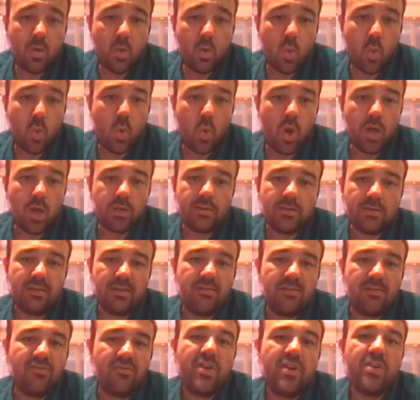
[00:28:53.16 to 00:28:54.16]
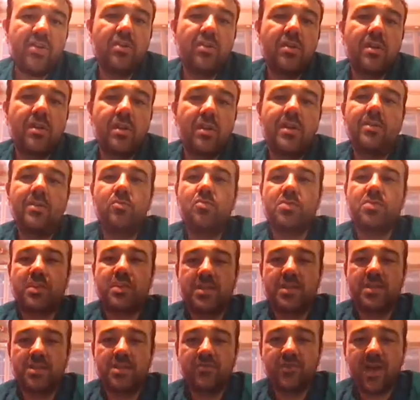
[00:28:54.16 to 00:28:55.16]
what if we don't need to
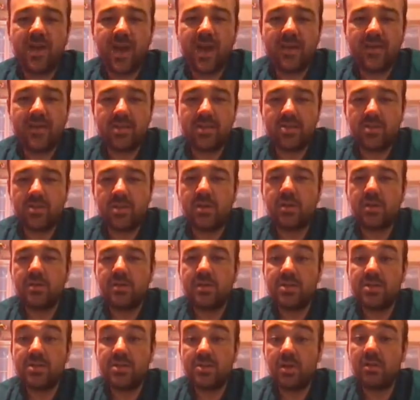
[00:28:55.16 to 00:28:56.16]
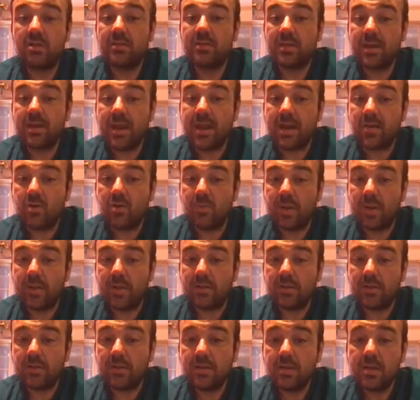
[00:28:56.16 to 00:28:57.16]
satisfy the Sultan
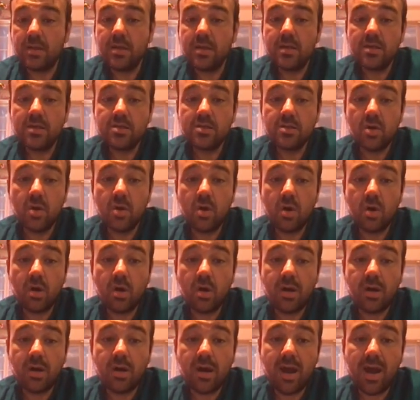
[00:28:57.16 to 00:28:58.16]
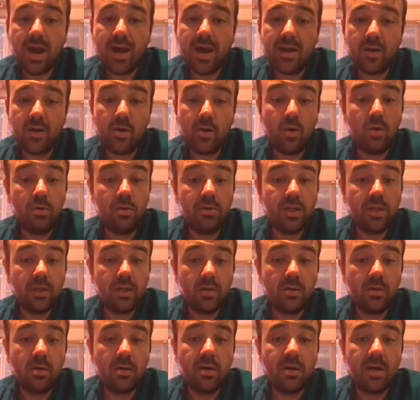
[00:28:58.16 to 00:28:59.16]
argument? So are all the
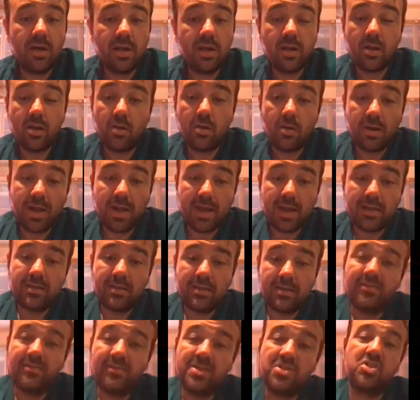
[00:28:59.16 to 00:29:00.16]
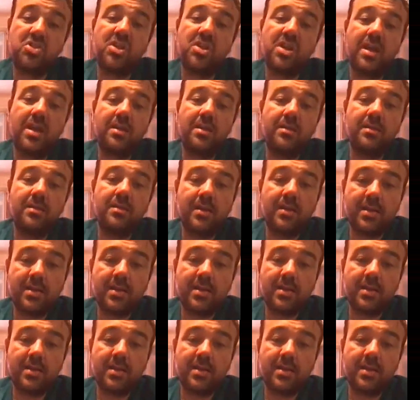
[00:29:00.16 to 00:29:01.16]
local non-active AGN the
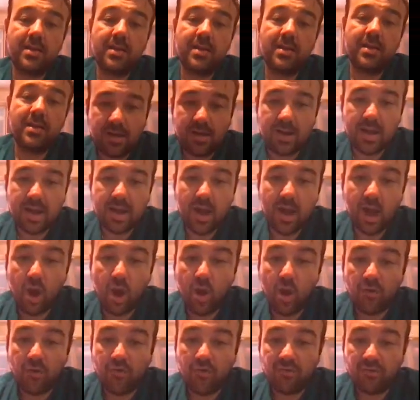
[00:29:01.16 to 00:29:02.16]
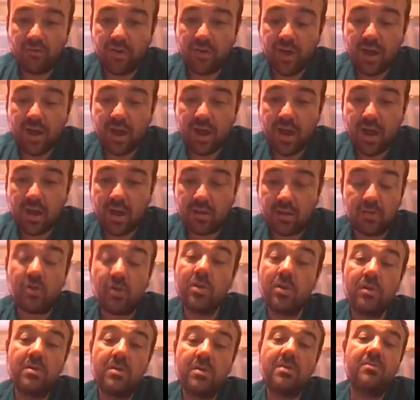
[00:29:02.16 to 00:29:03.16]
result of
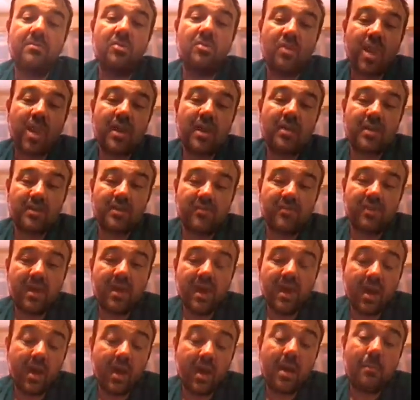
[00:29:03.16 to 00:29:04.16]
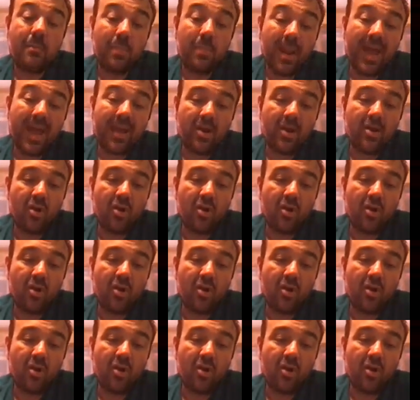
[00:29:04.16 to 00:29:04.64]
non-active black